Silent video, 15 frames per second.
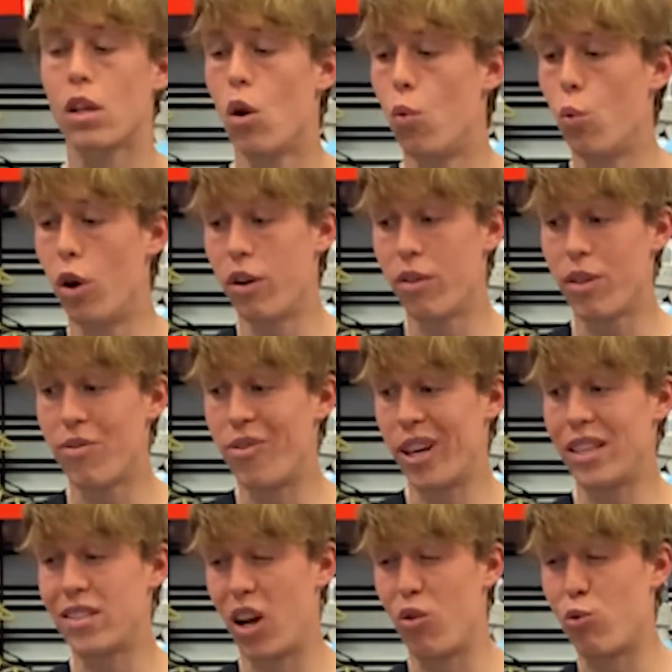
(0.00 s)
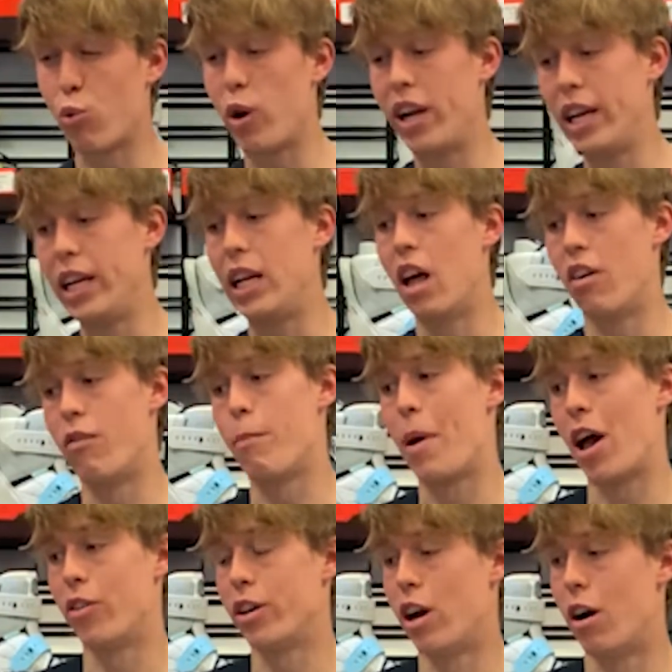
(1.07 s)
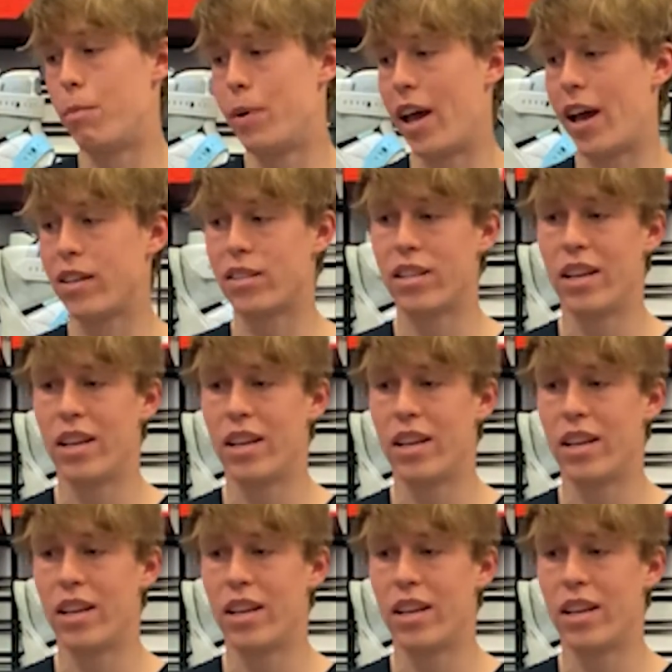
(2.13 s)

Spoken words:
One of the things I really love about the RPX